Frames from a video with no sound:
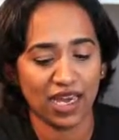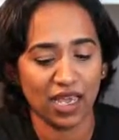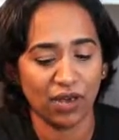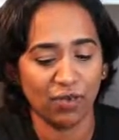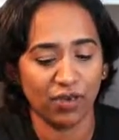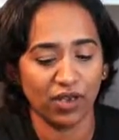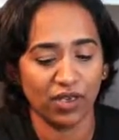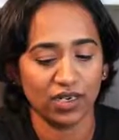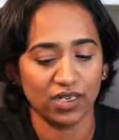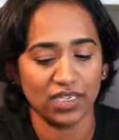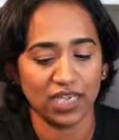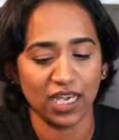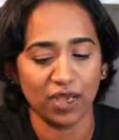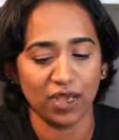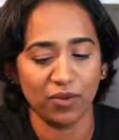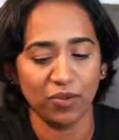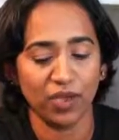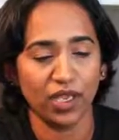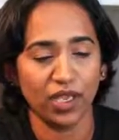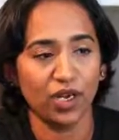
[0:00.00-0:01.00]
I'm going to
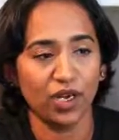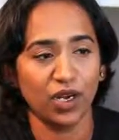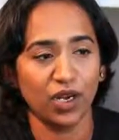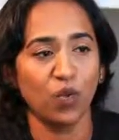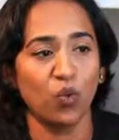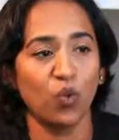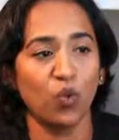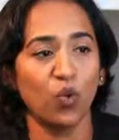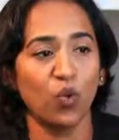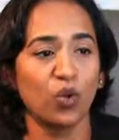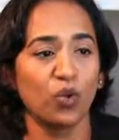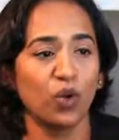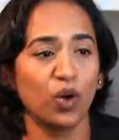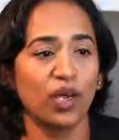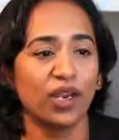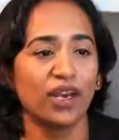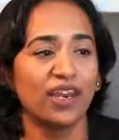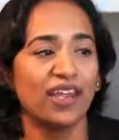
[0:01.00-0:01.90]
type in Y1.